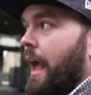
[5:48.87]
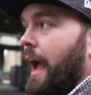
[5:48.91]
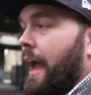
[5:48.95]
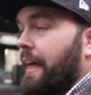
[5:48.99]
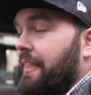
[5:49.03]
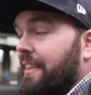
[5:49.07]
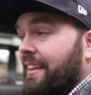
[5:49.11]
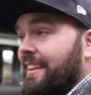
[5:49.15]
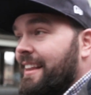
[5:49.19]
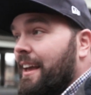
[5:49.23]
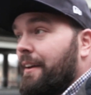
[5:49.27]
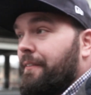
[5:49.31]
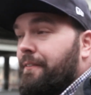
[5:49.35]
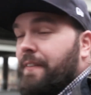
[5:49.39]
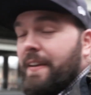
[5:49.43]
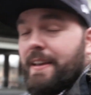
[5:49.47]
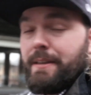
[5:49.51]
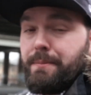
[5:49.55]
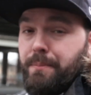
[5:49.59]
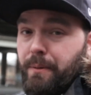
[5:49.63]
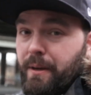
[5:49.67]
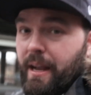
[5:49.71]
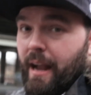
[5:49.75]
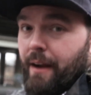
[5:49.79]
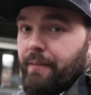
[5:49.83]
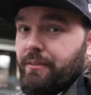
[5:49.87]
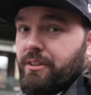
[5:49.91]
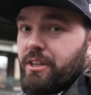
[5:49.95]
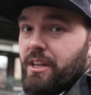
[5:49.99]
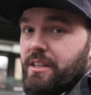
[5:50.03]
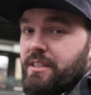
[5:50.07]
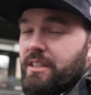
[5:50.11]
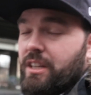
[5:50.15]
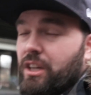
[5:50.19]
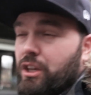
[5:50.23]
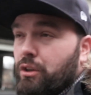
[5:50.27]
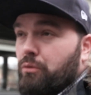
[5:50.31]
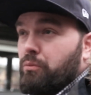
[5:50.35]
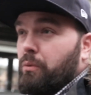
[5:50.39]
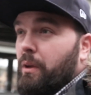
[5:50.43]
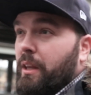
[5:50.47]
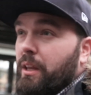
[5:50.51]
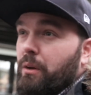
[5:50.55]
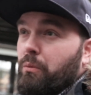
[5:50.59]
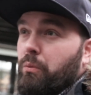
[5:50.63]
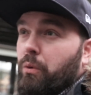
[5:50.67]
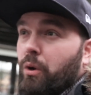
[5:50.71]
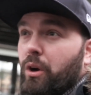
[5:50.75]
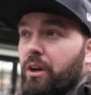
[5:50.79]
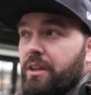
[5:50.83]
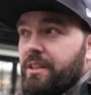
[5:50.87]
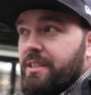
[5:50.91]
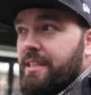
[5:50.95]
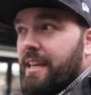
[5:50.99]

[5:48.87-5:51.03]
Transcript: I think that Facebook advertising could really work,